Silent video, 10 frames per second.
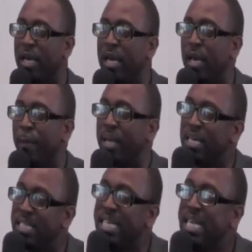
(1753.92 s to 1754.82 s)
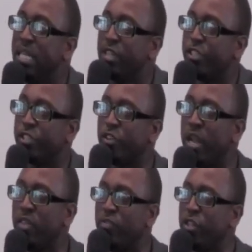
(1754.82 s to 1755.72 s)
because he needed the strength
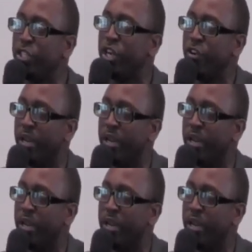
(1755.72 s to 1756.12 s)
for the journey.